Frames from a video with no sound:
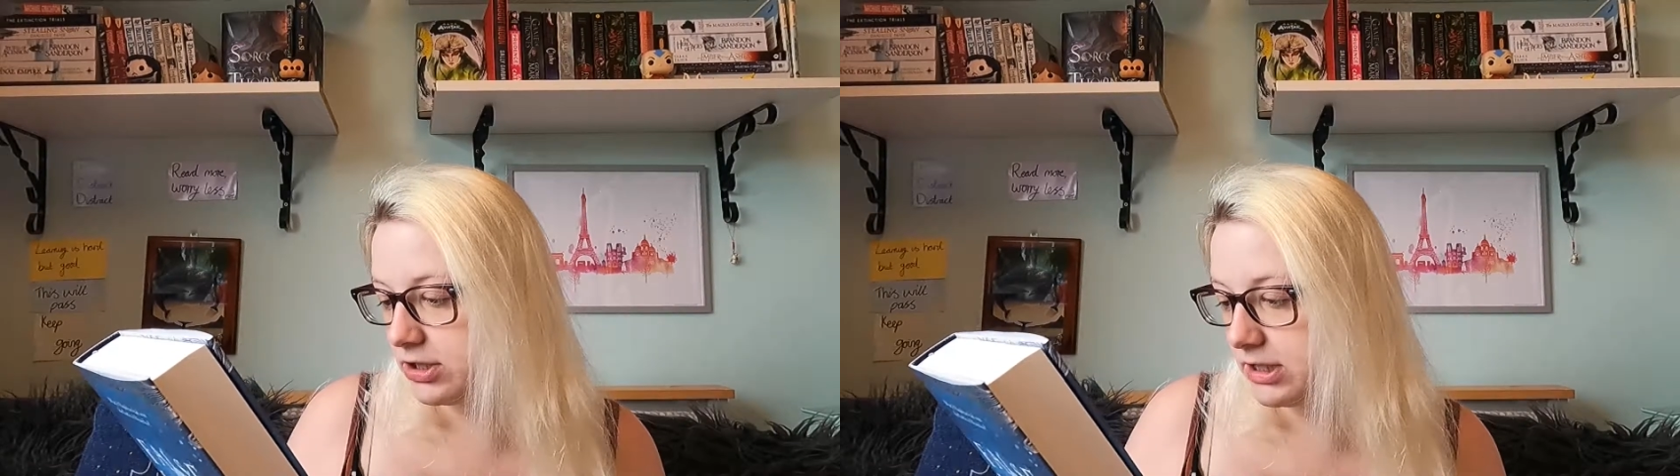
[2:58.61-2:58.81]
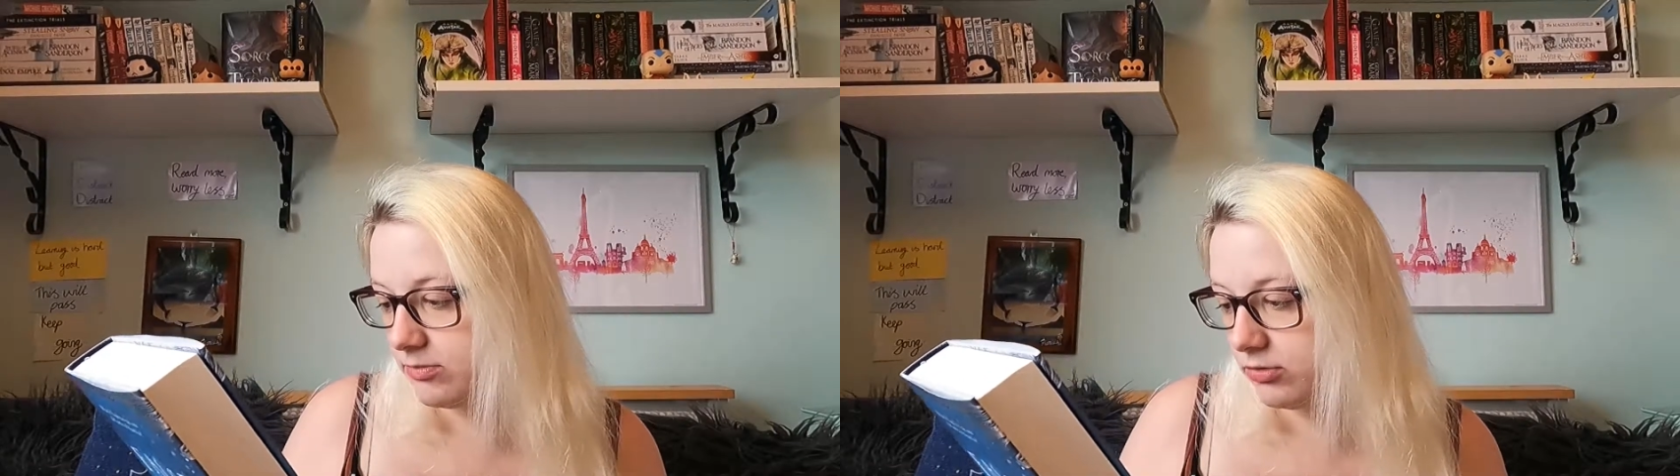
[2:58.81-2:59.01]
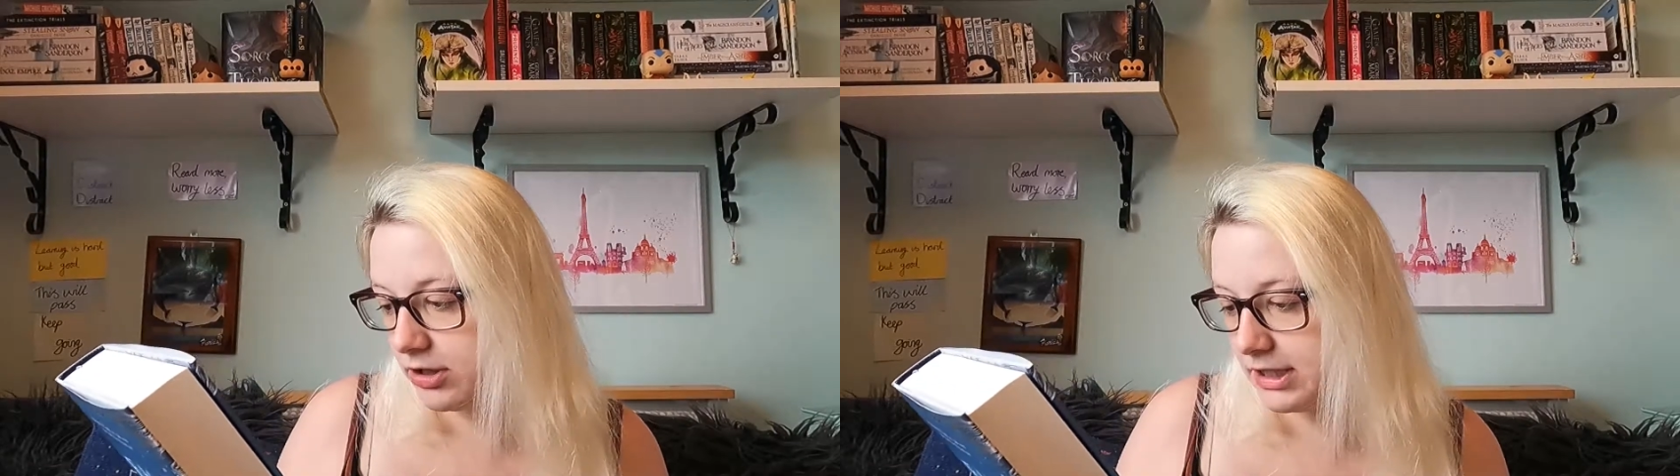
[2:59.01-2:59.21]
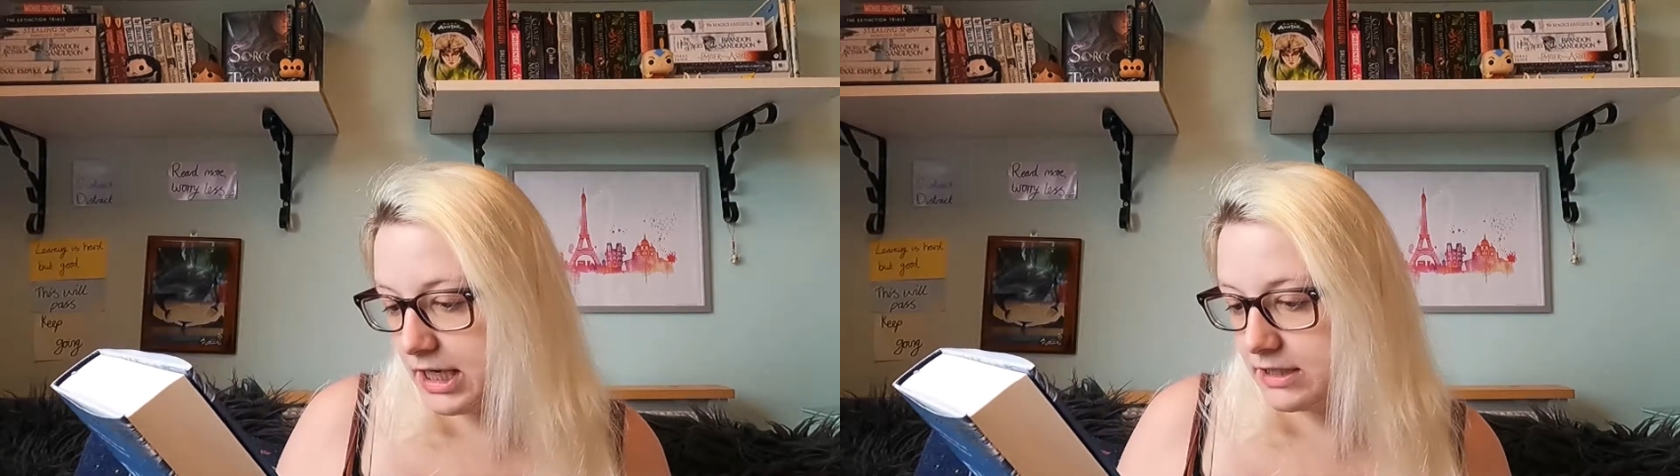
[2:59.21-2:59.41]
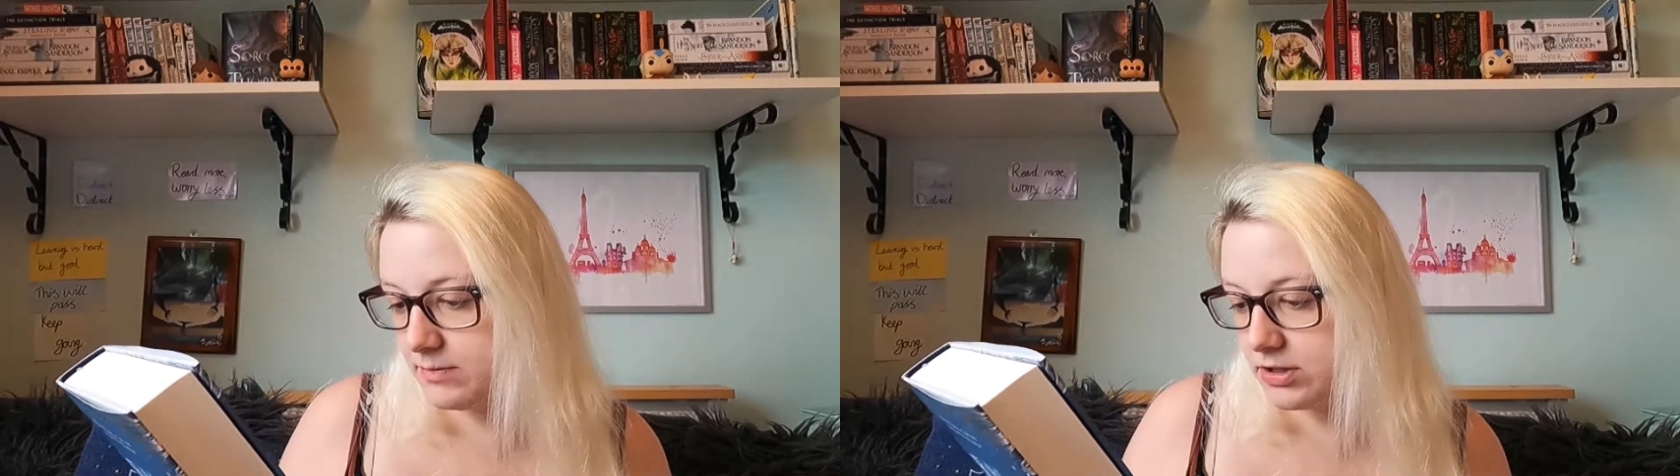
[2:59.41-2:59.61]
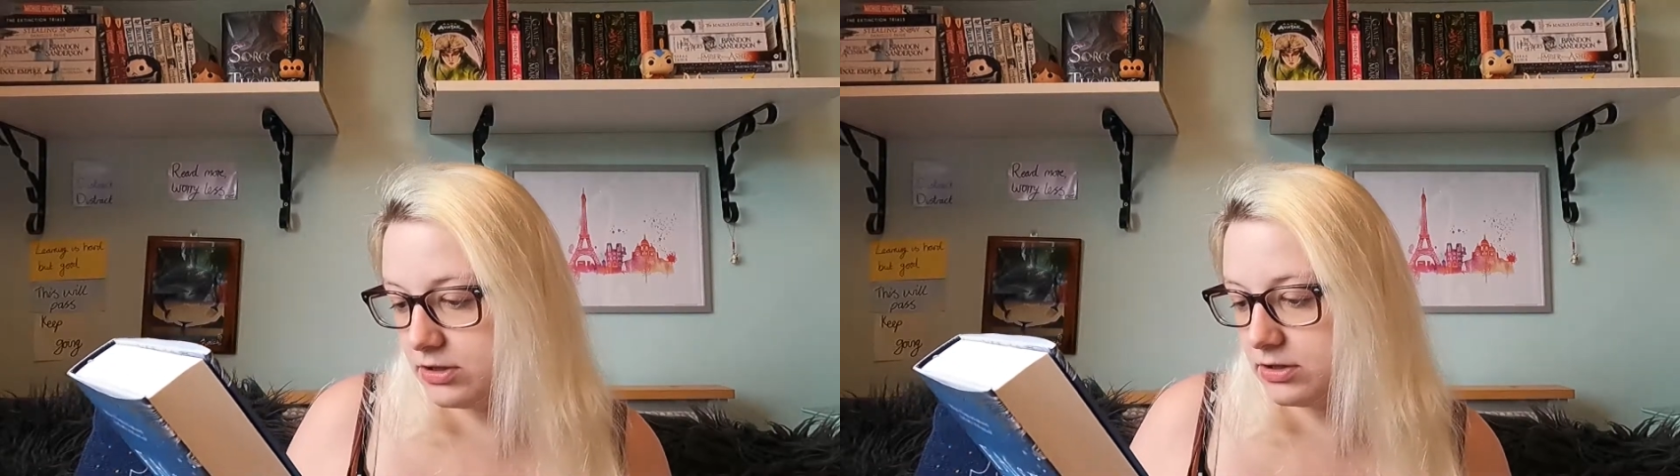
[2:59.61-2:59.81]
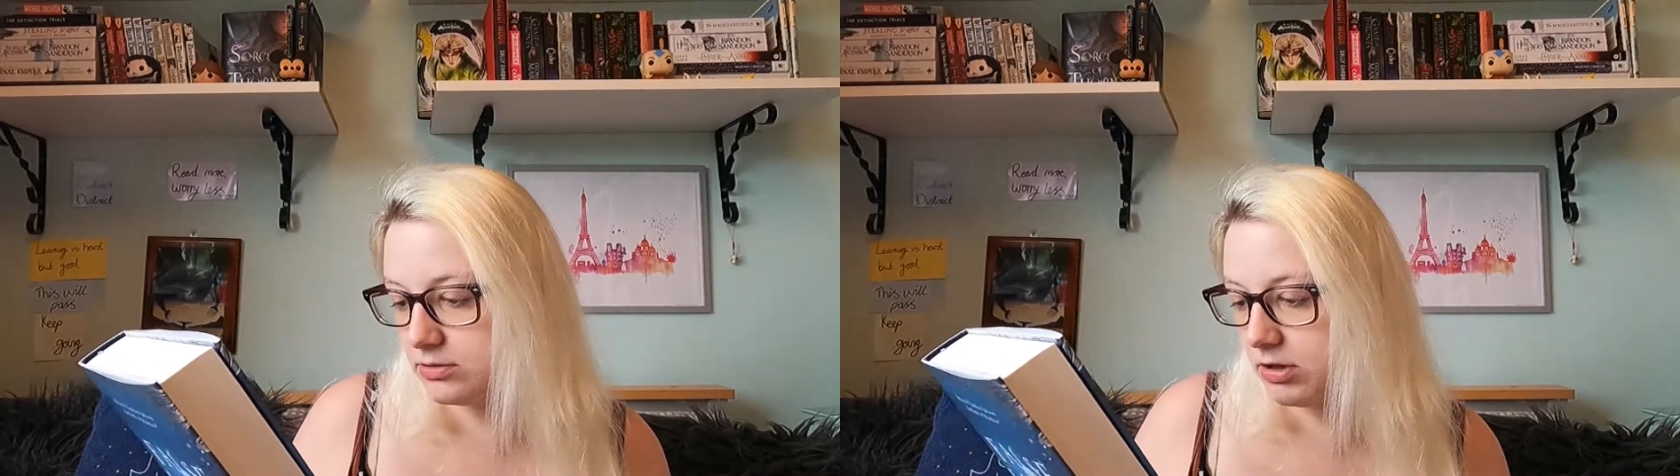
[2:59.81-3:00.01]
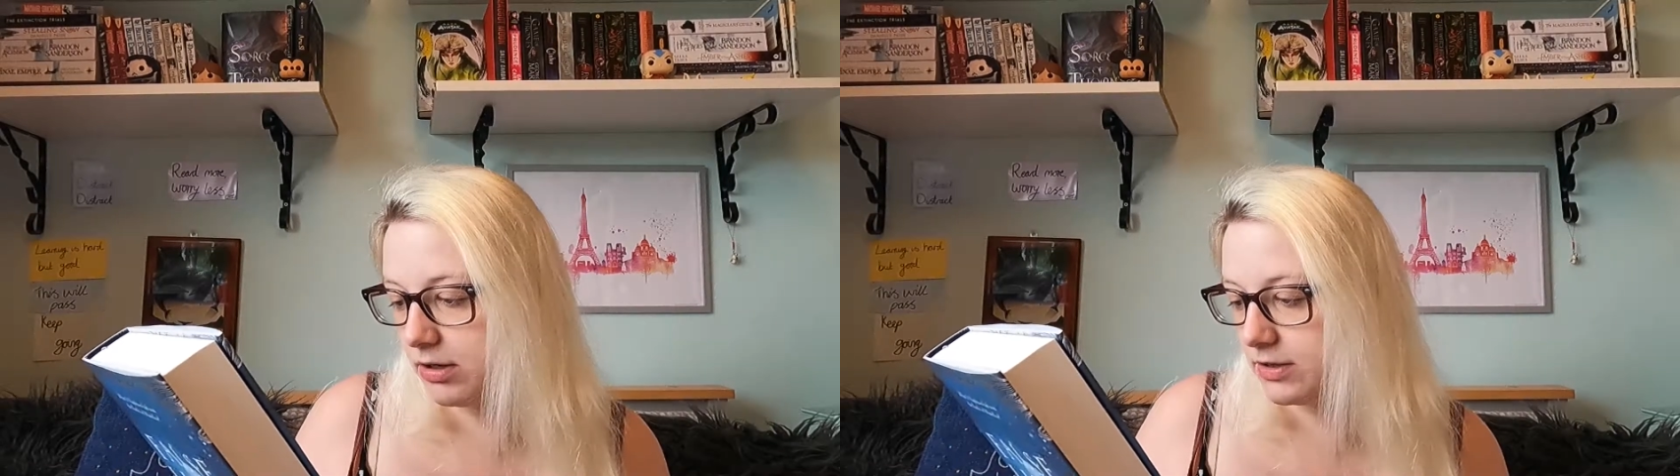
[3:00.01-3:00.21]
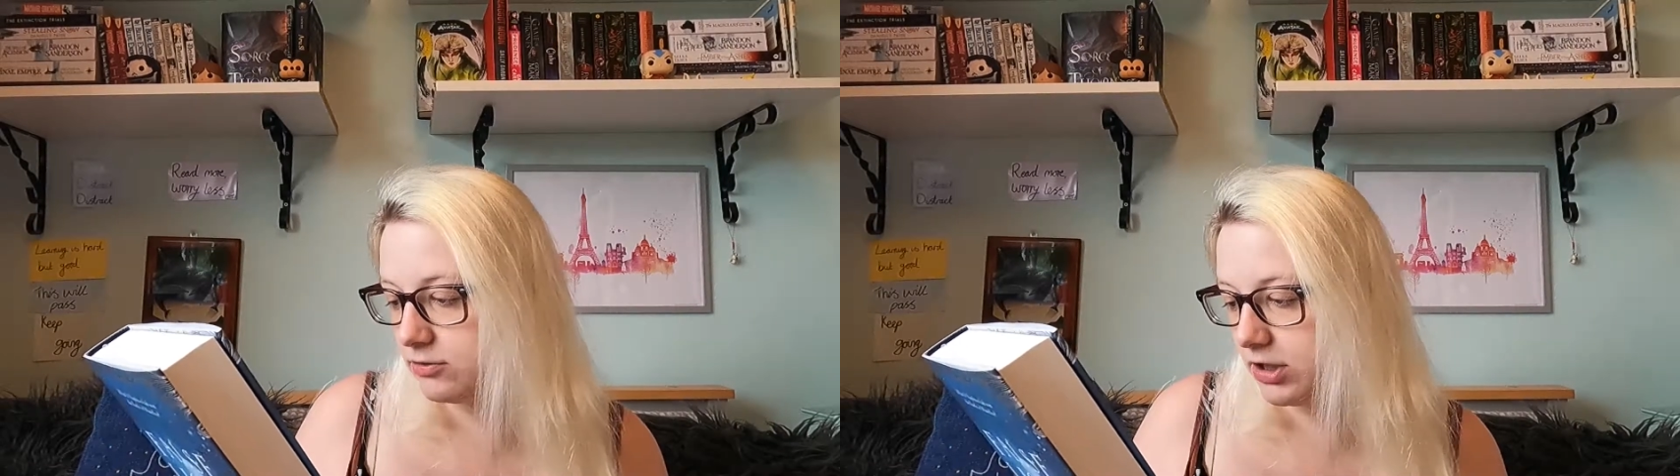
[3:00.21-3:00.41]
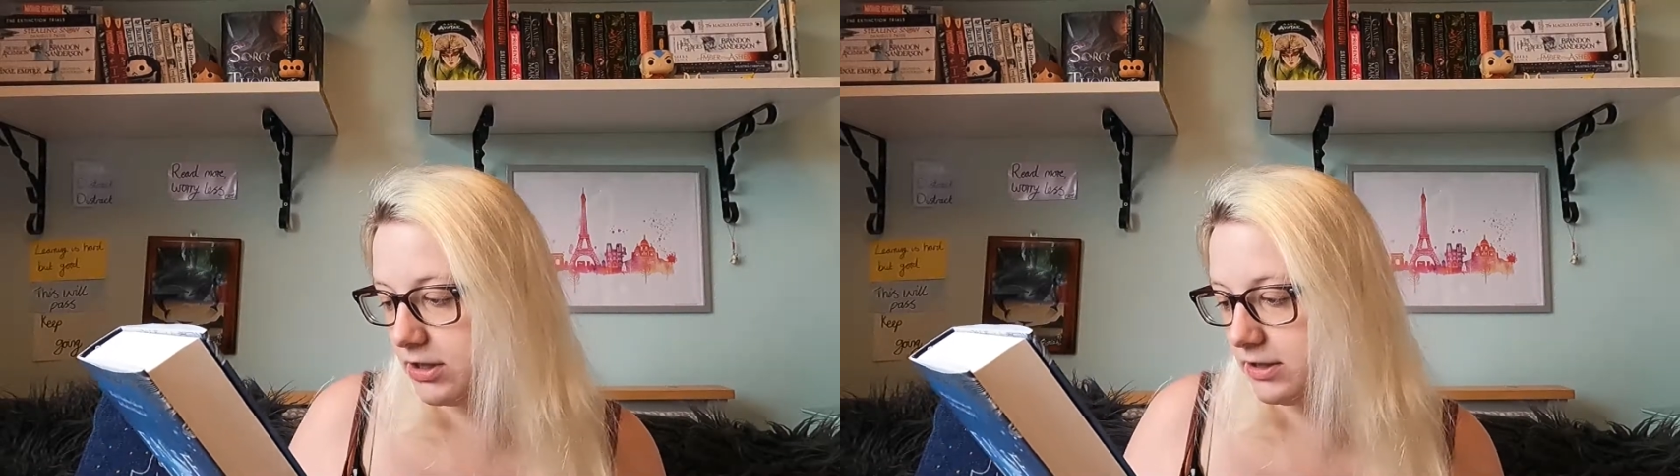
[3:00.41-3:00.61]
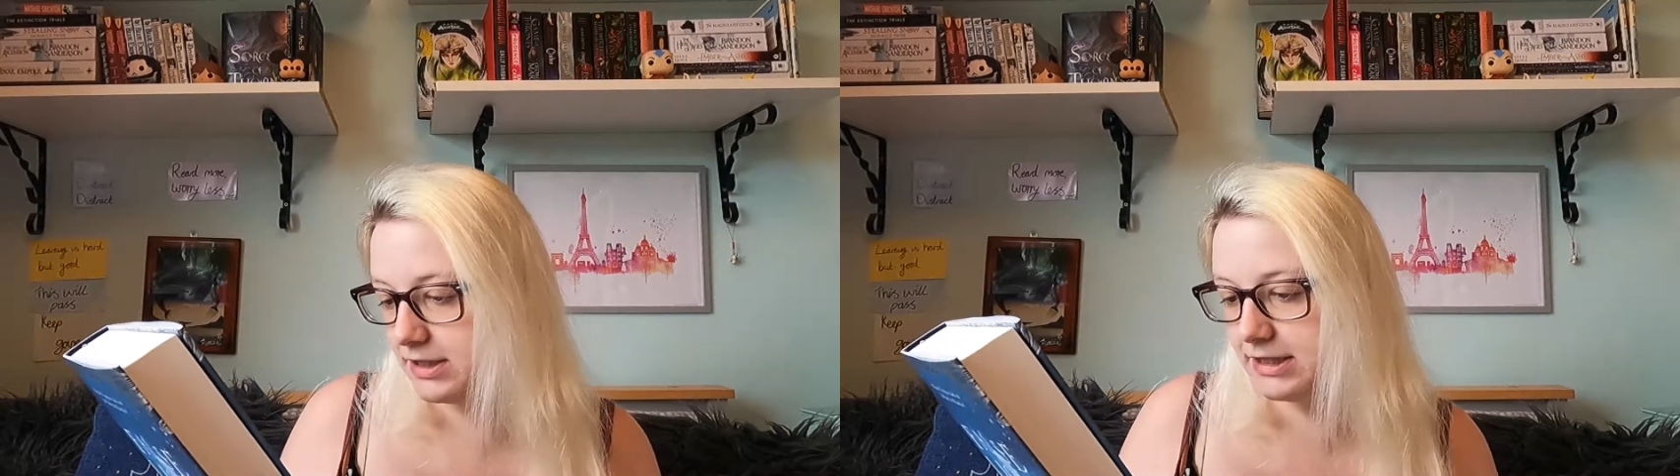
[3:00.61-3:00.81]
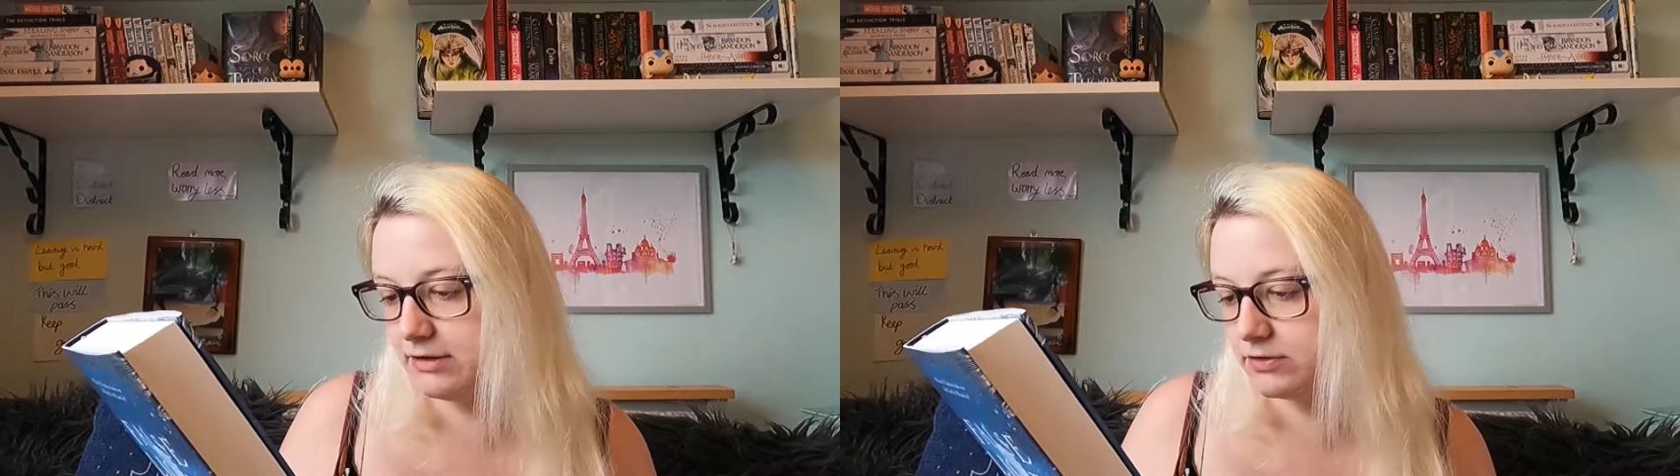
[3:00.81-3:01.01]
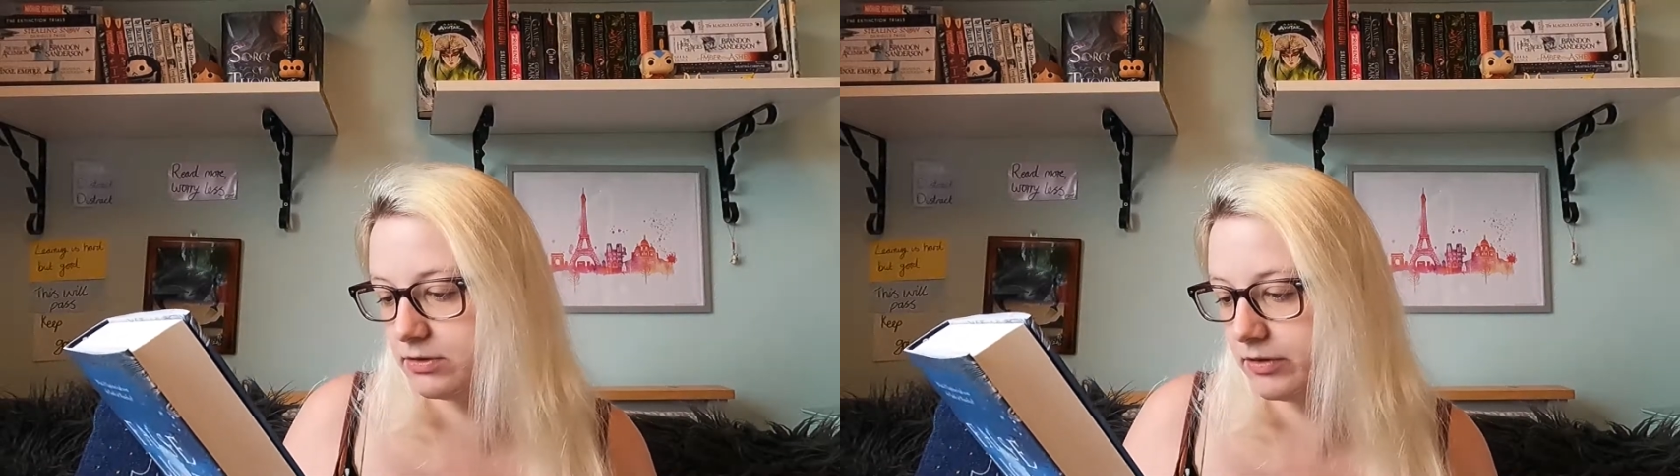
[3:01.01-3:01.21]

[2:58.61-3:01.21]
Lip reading: she didn't protest but took a swallow and straightened herself to